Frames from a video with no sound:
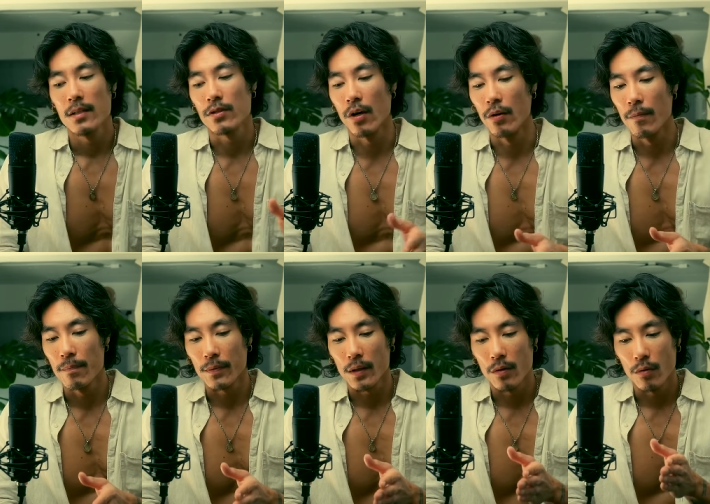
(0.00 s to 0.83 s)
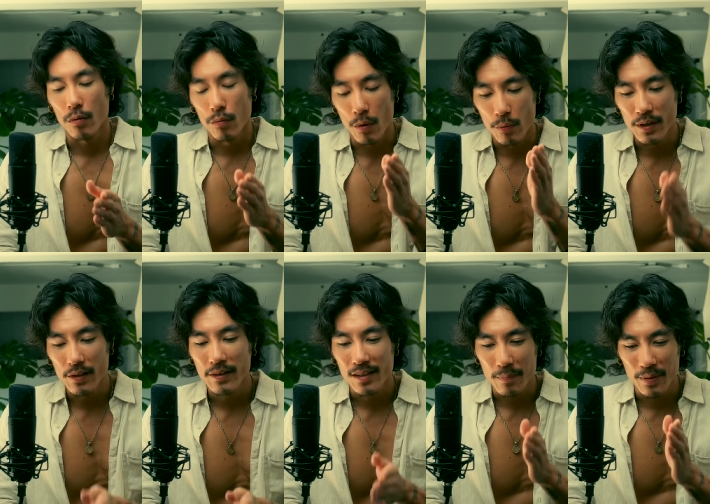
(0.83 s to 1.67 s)
So, when we
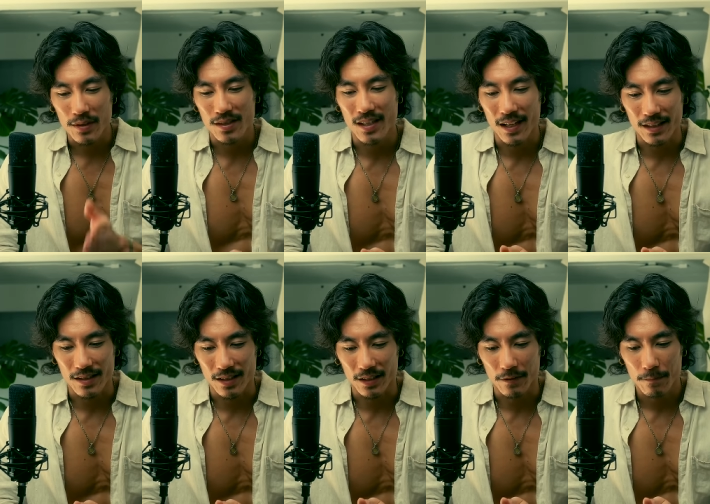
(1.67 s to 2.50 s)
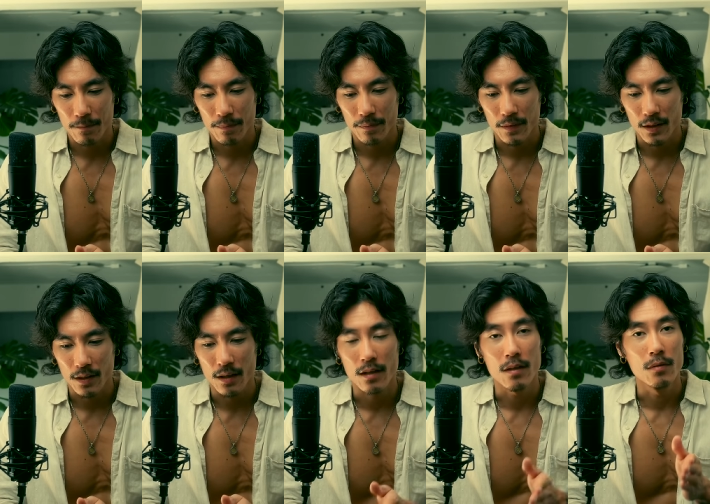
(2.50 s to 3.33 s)
look at the personality,
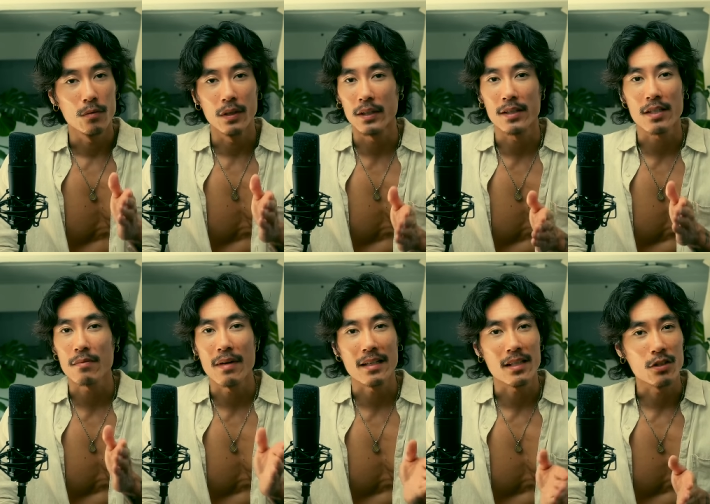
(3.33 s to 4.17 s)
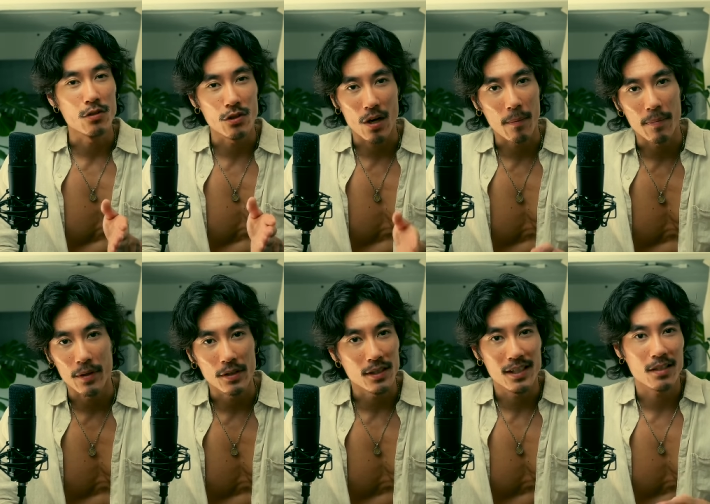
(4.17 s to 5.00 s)
it doesn't matter you're
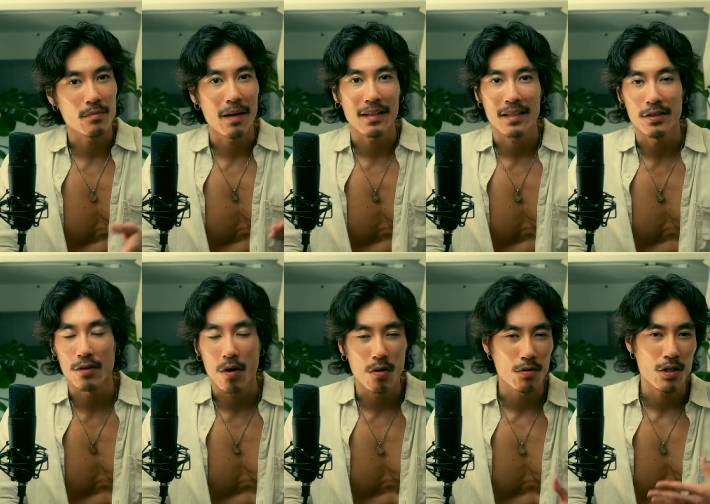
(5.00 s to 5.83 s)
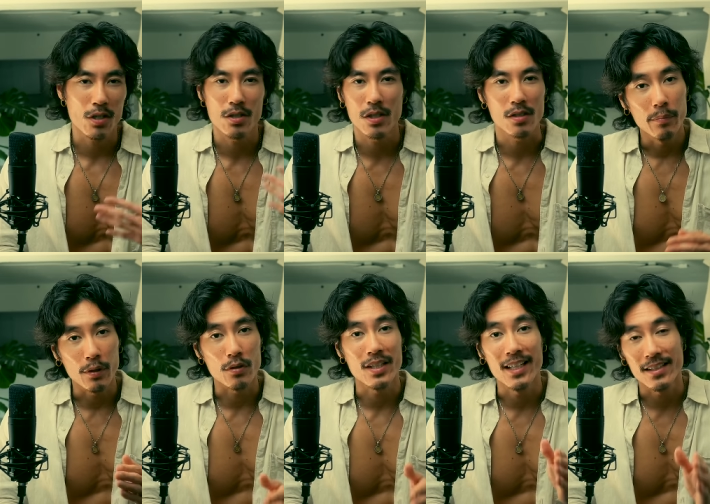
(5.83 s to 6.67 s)
Japanese, it doesn't matter your consciousness,
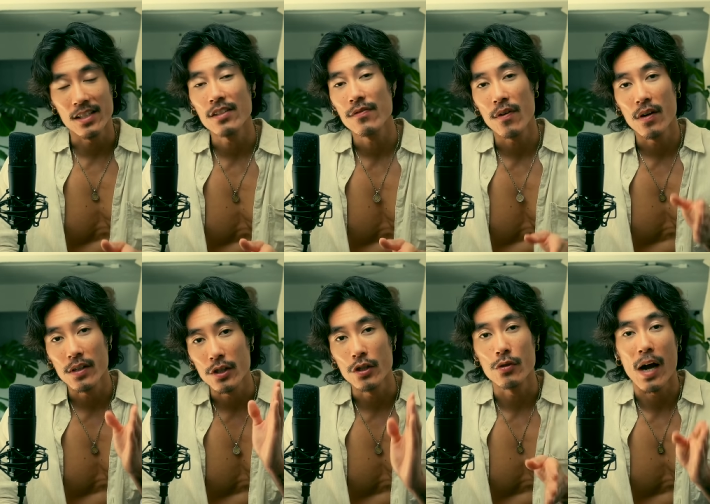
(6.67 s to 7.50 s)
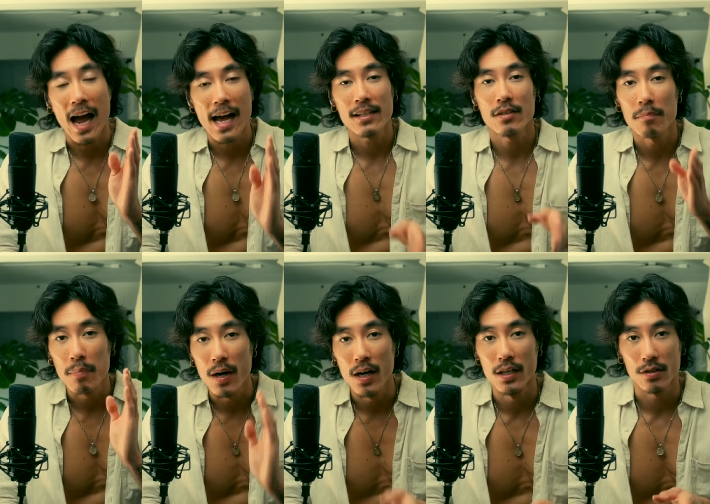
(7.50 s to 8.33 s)
because they identify you as a
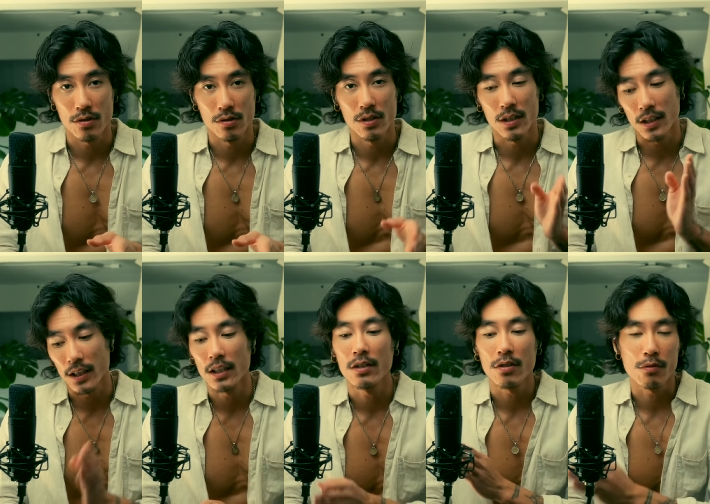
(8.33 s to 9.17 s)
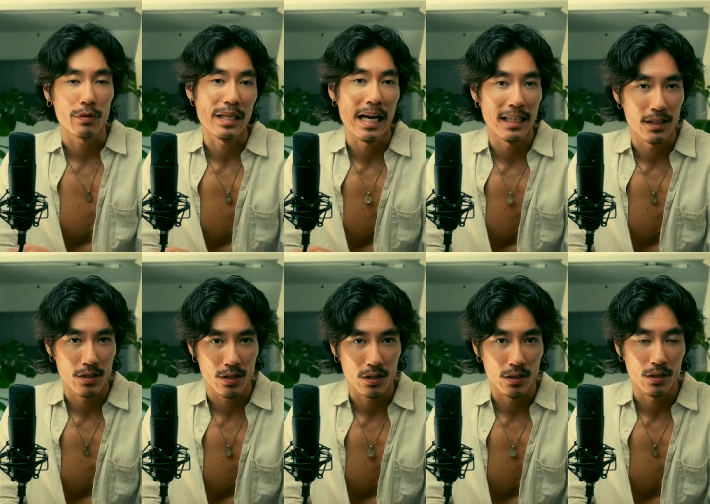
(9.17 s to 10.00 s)
person in your
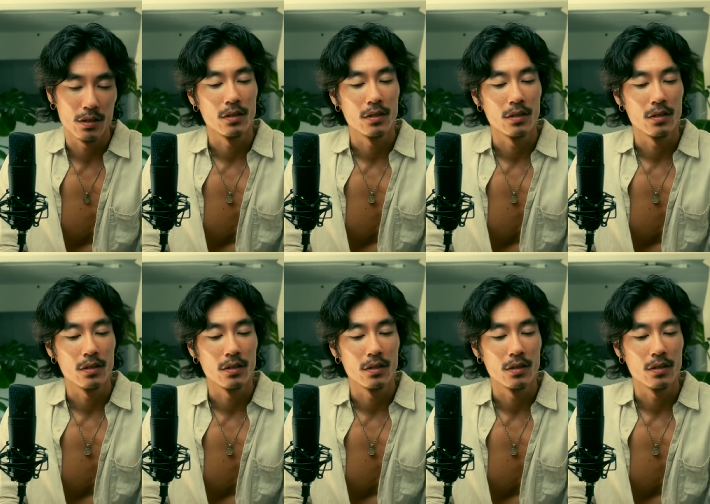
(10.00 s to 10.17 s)
reality